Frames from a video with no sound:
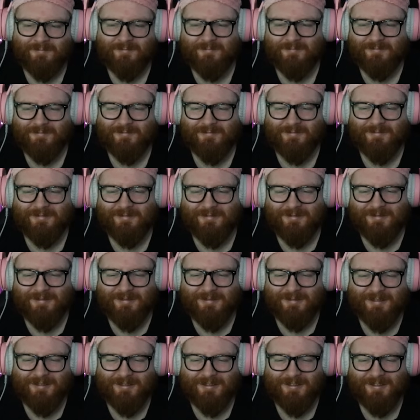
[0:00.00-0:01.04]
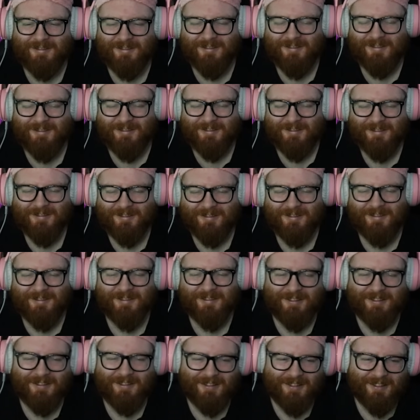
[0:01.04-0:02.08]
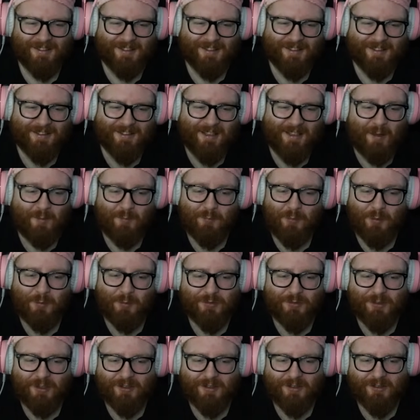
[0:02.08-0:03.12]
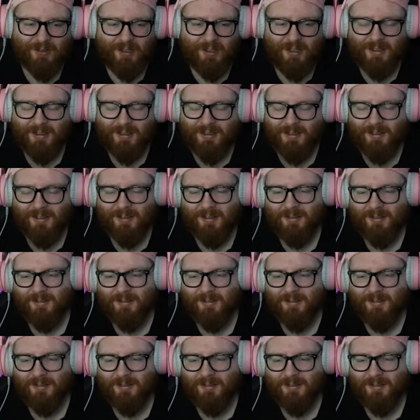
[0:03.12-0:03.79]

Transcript: the skeleton down. It's getting bums on seats.